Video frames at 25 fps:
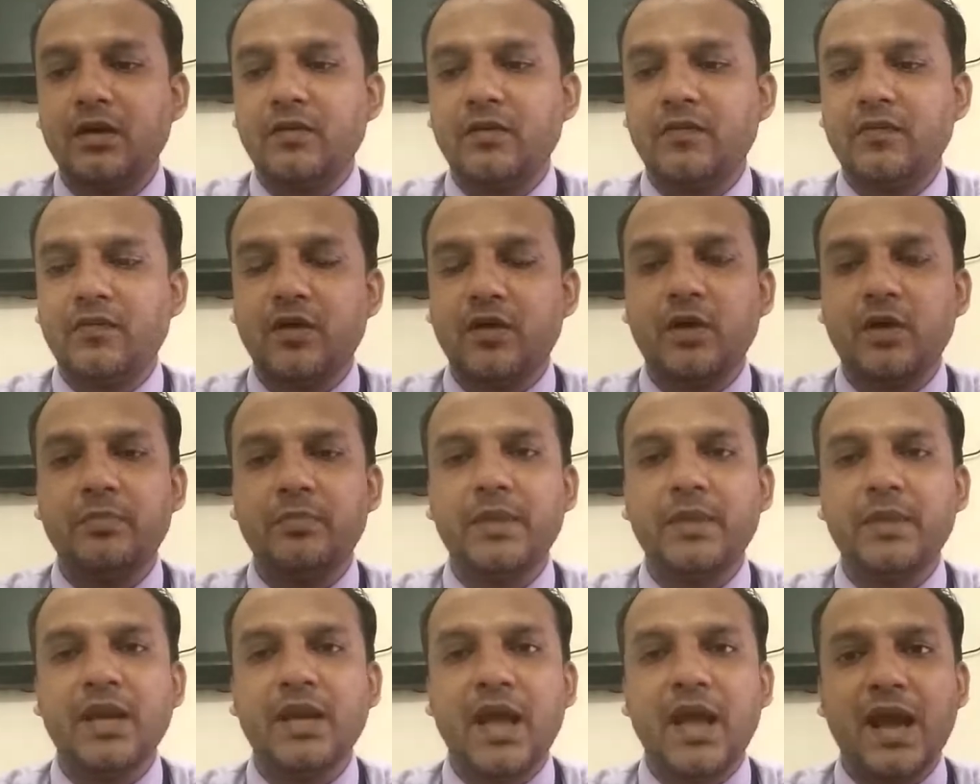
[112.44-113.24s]
from
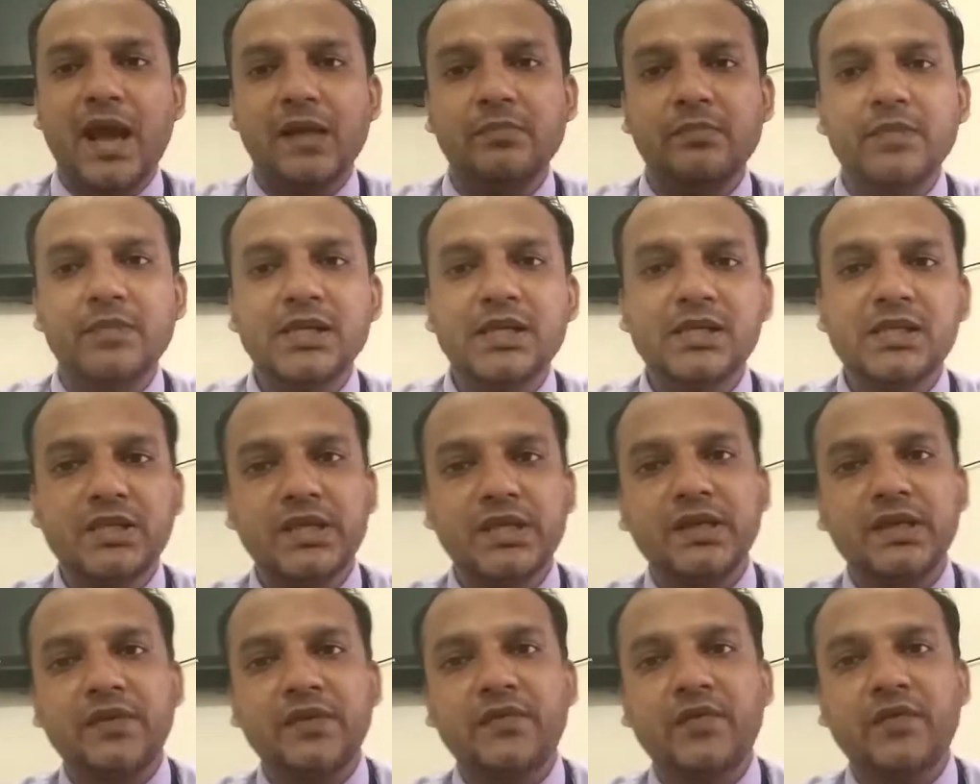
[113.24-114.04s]
an
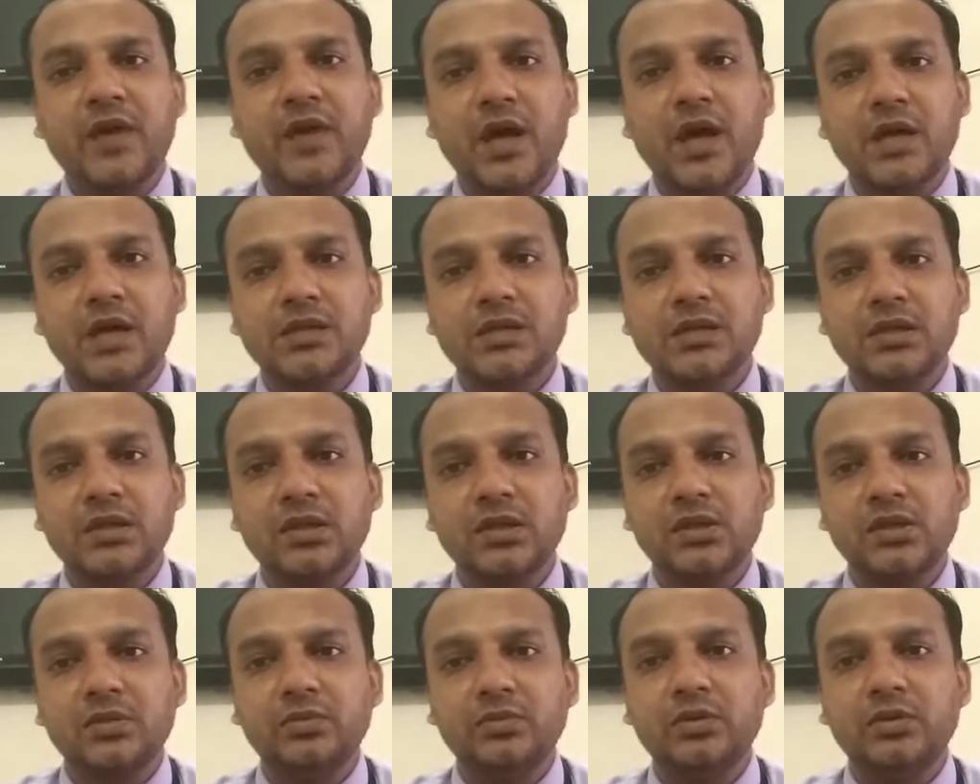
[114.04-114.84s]
administrative task
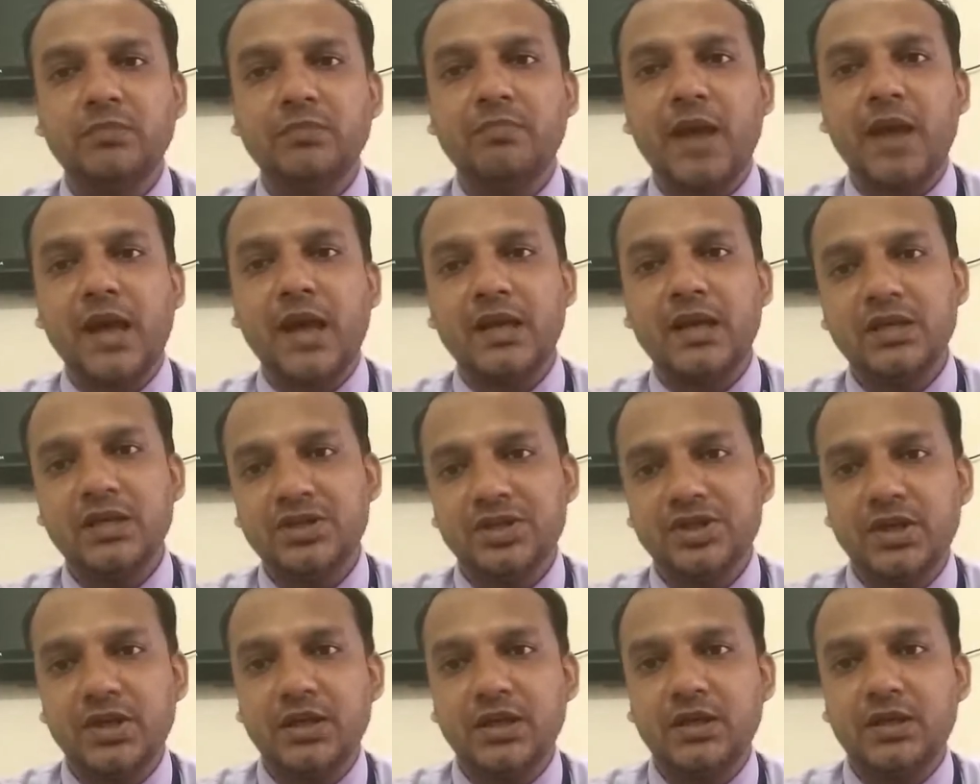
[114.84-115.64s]
to the
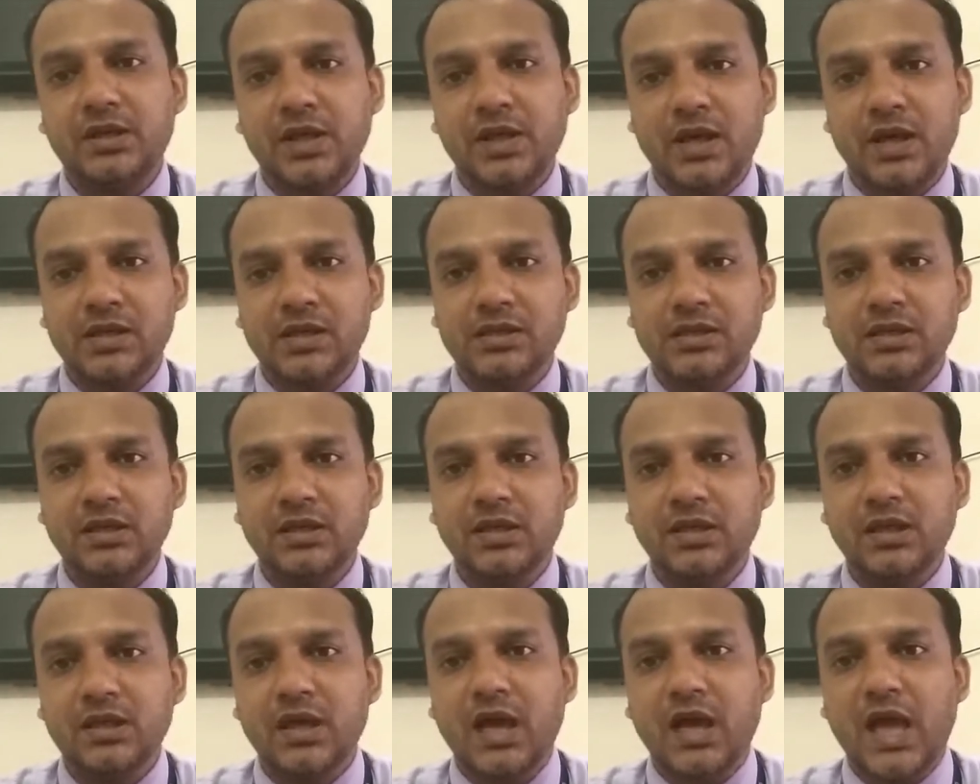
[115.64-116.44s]
managerial task,
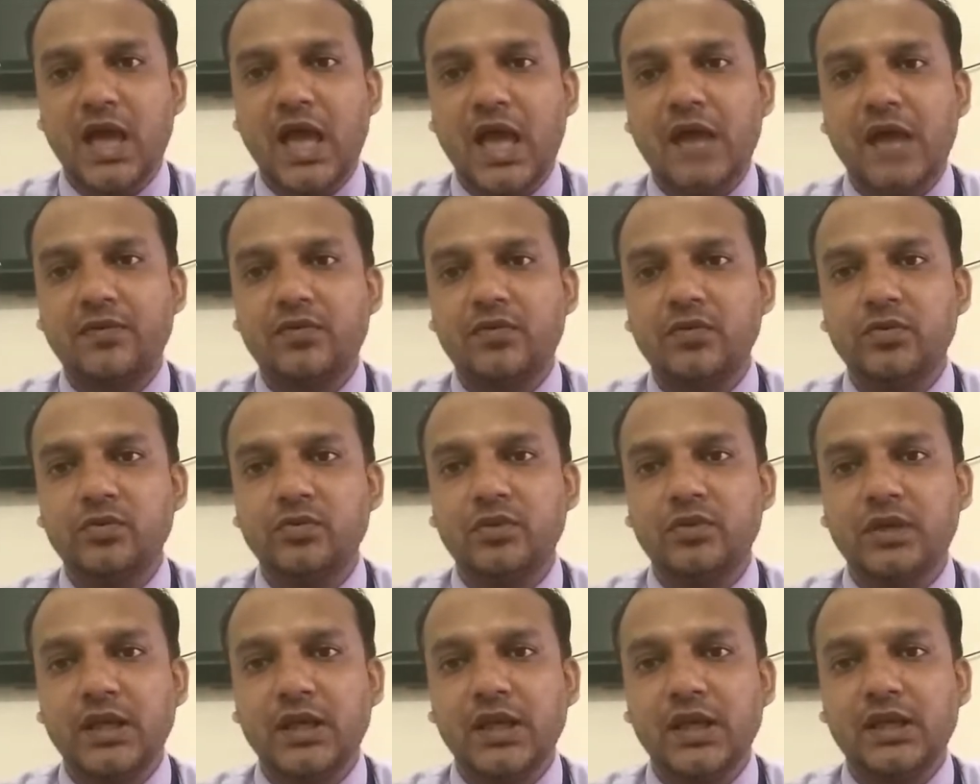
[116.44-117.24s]
I have to
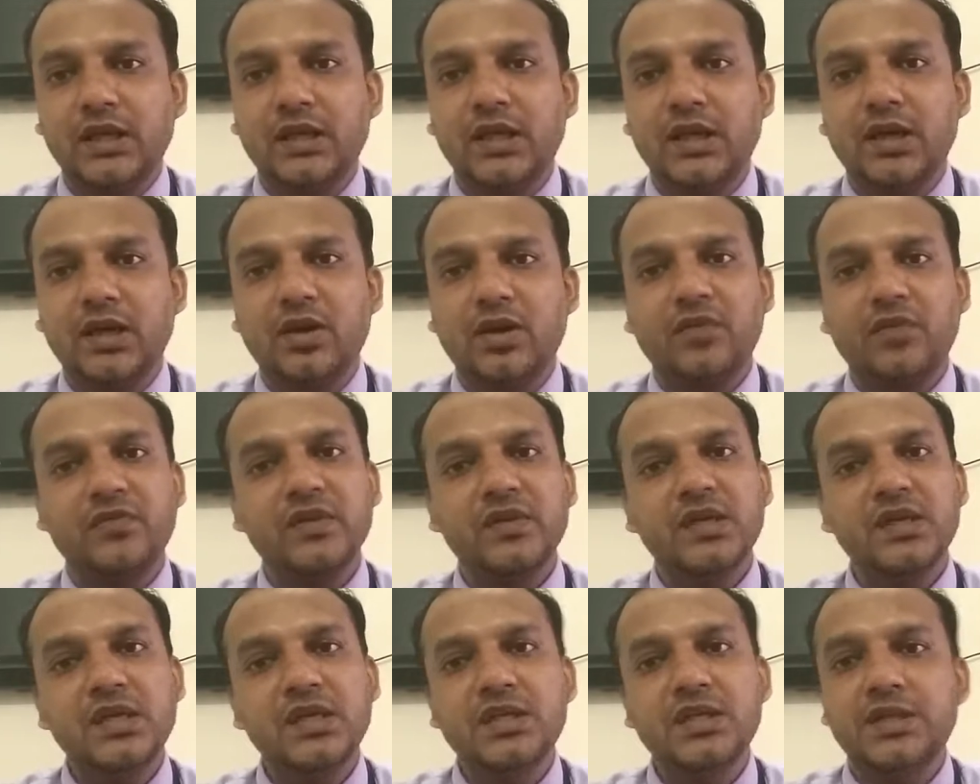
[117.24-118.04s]
take care of
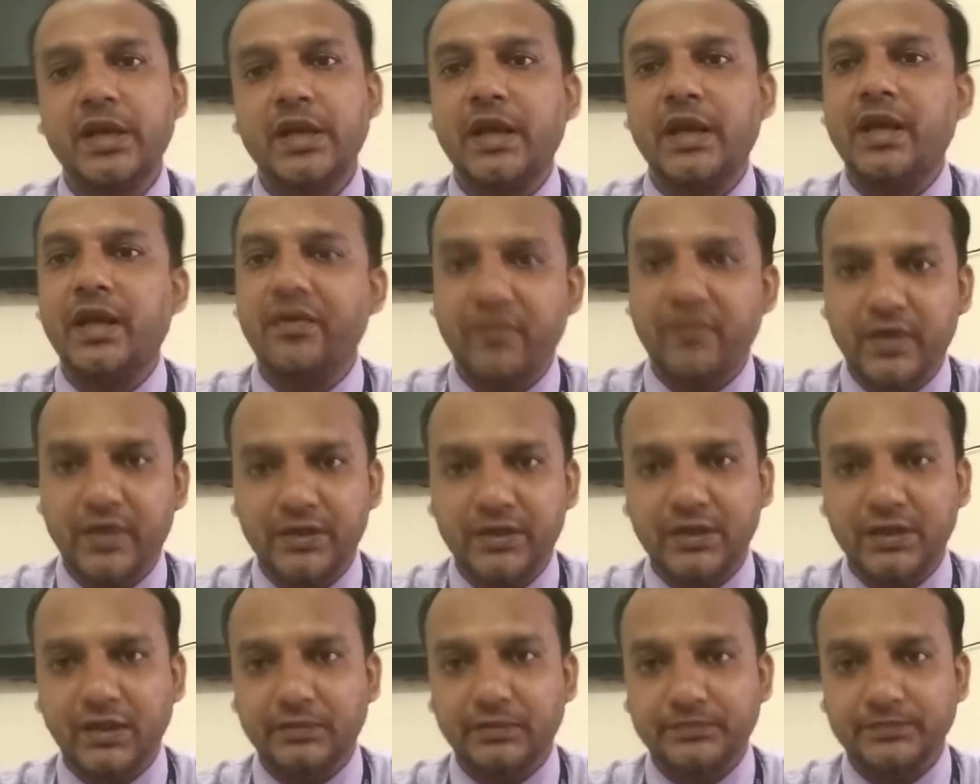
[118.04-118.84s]
each and
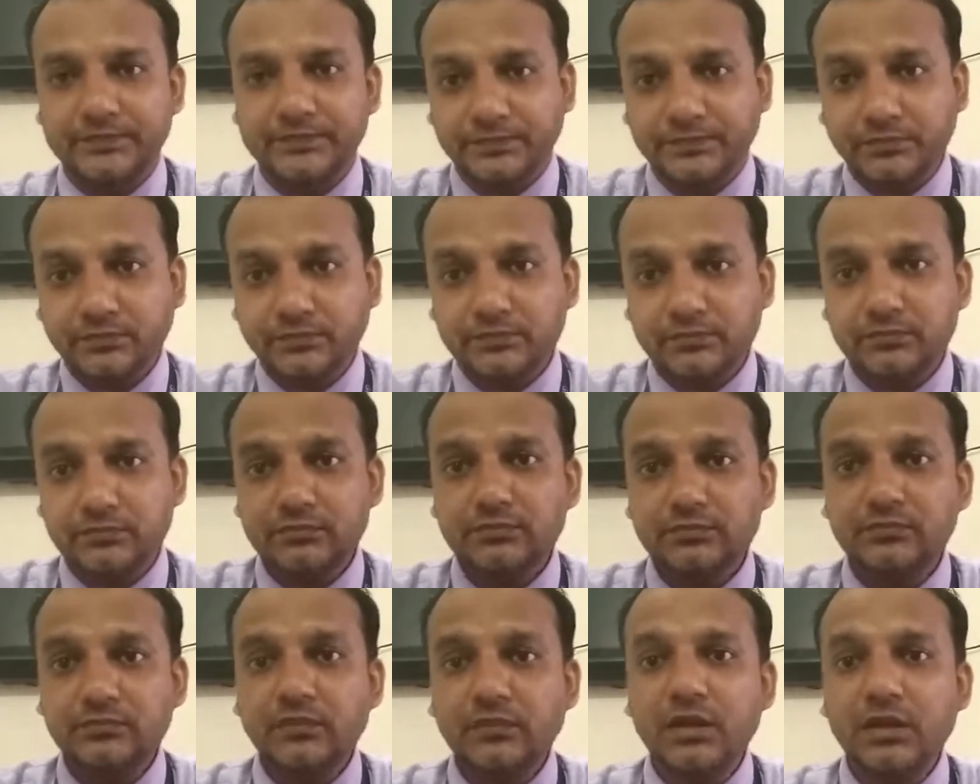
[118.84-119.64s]
everything.
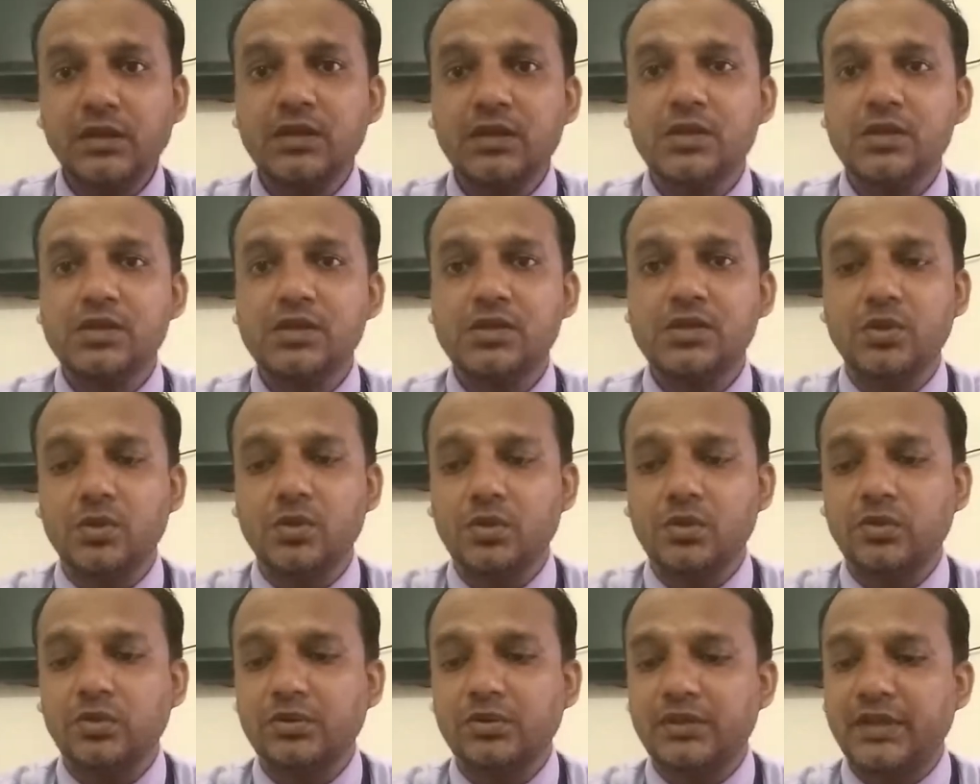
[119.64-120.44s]

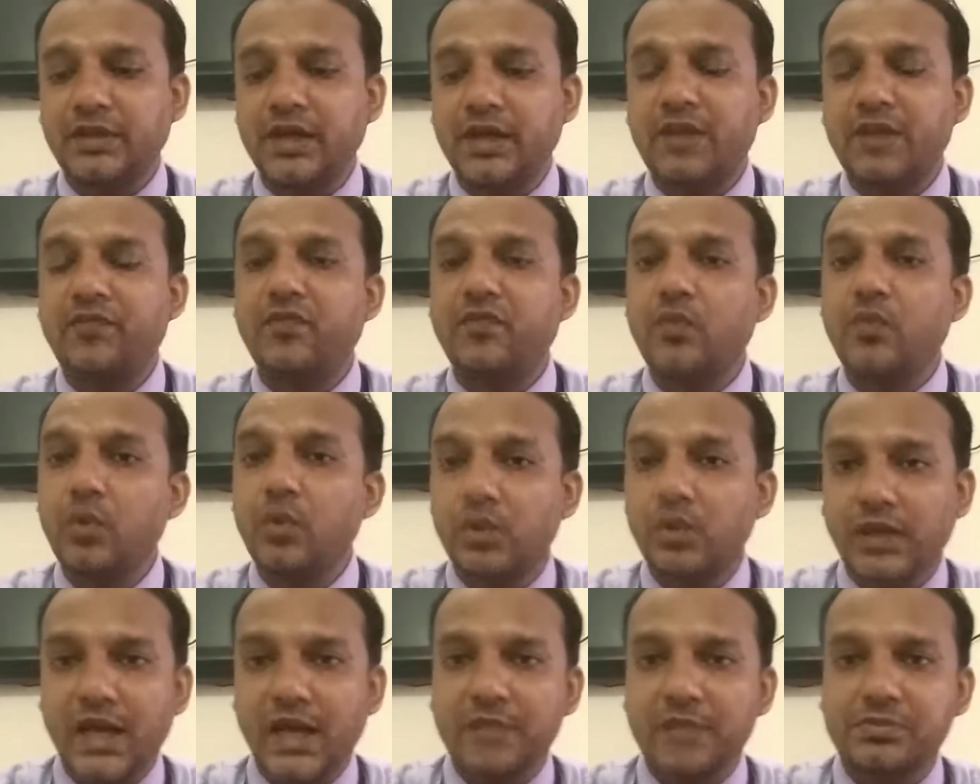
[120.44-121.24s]
So there are four
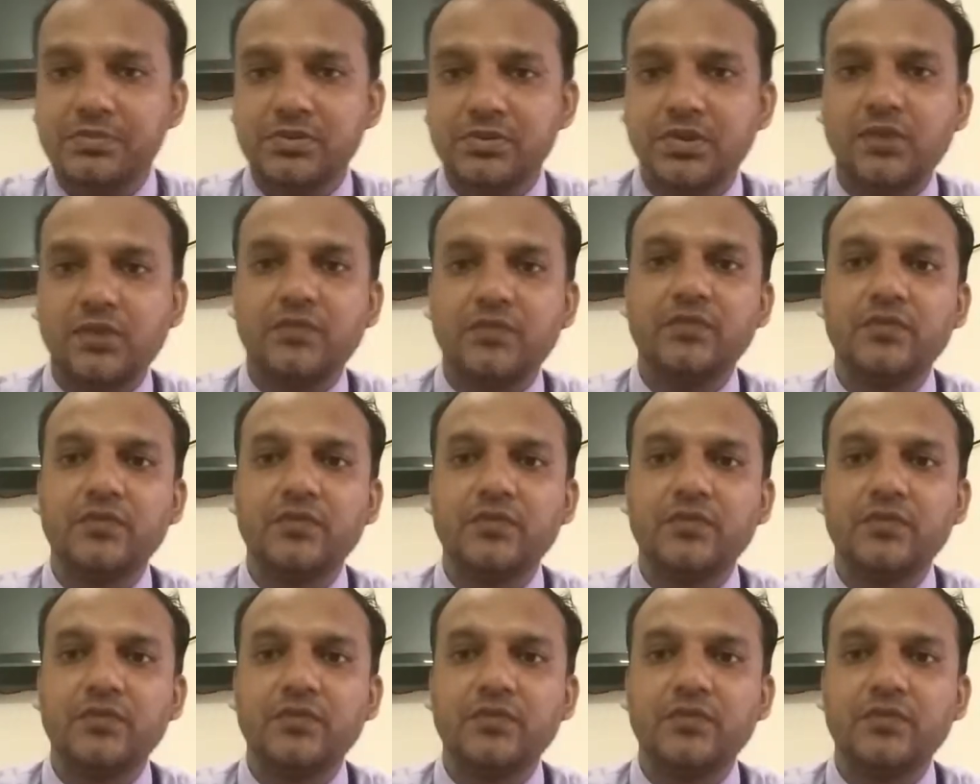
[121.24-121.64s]
types of